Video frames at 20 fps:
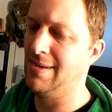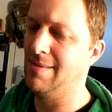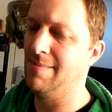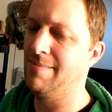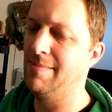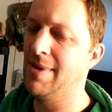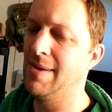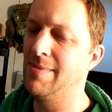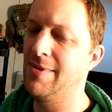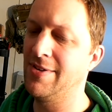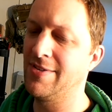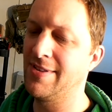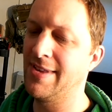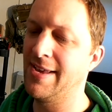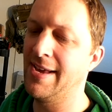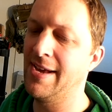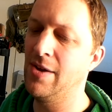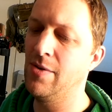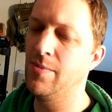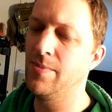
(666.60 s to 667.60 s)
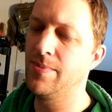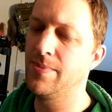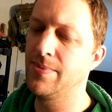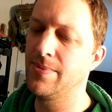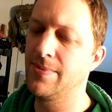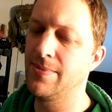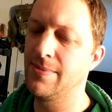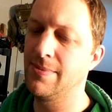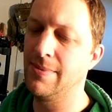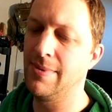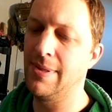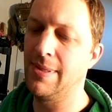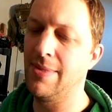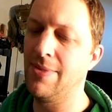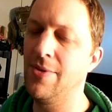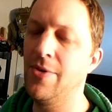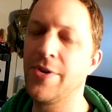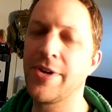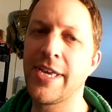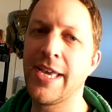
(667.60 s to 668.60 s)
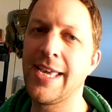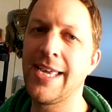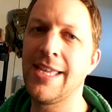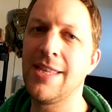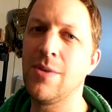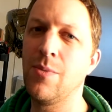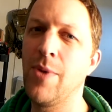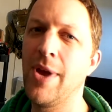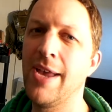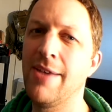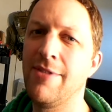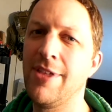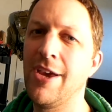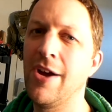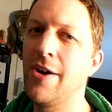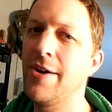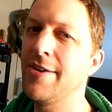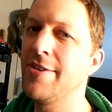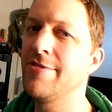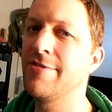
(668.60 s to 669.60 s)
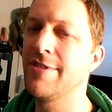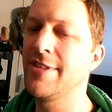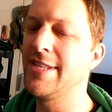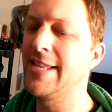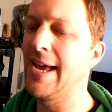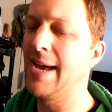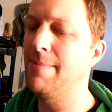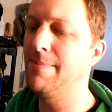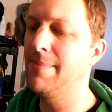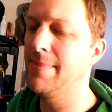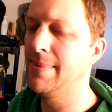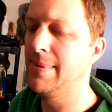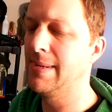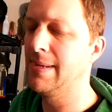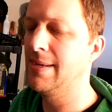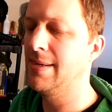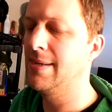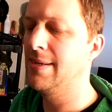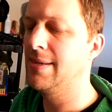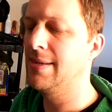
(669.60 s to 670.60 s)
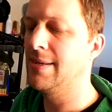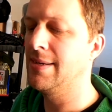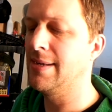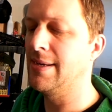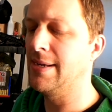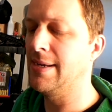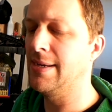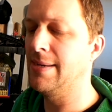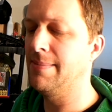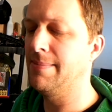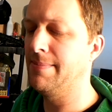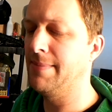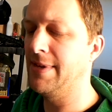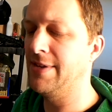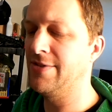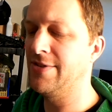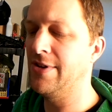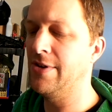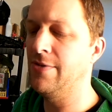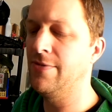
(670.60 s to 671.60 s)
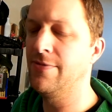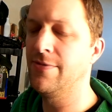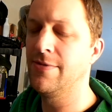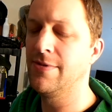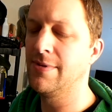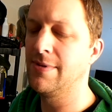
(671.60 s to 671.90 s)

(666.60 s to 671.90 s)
Maybe it's to help with not getting in the way of the eyes of the dam itself.